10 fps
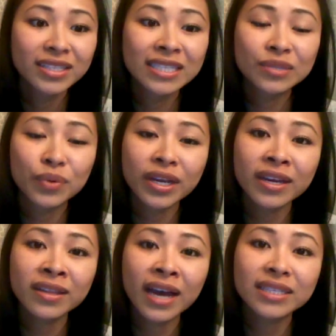Since
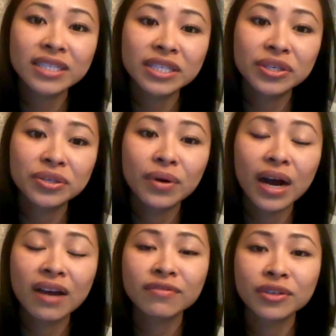working in the ICU,
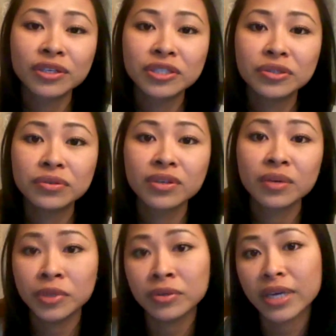I've learned to
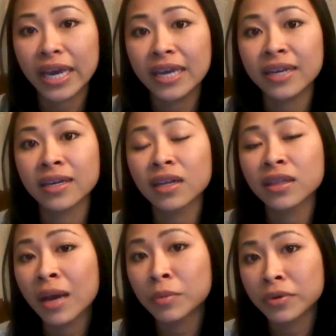communicate and
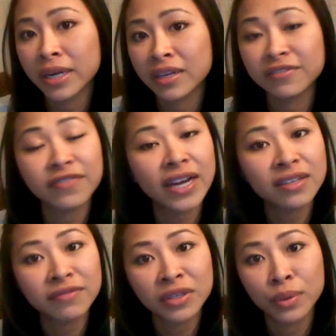collaborate
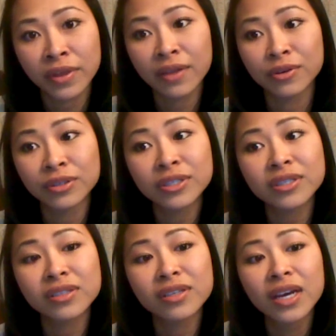effectively with others.
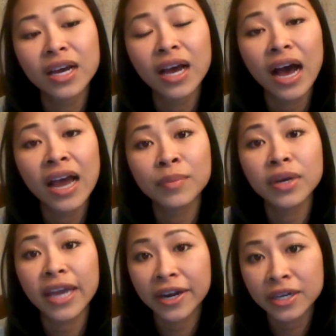I am
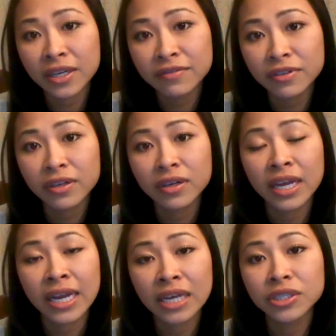a caregiver,
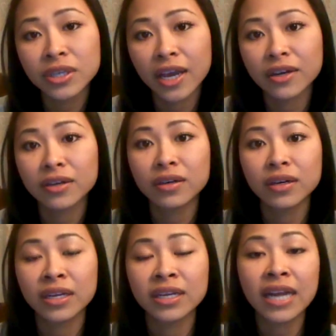an
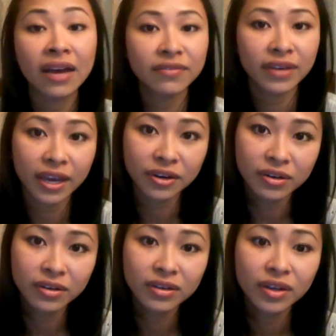educator, and an
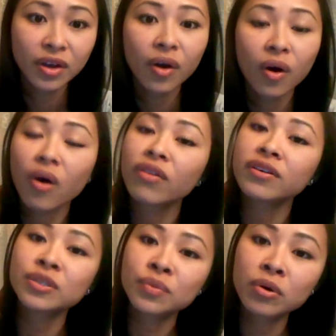advocator. All
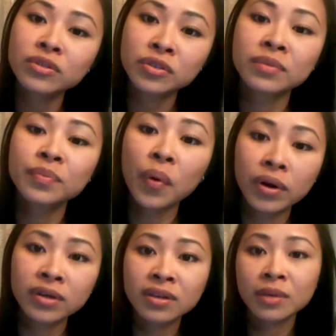these roles are
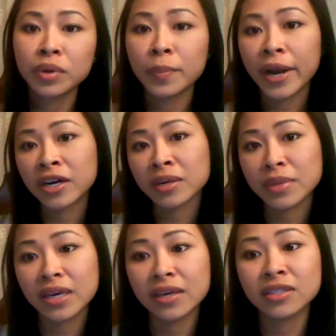important in preparing
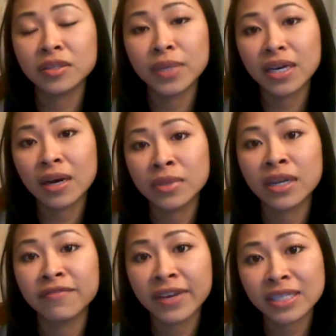me to become
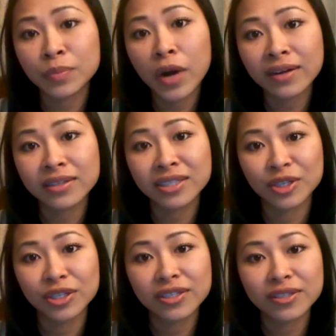an advanced practice
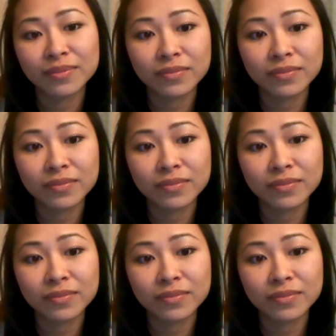nurse.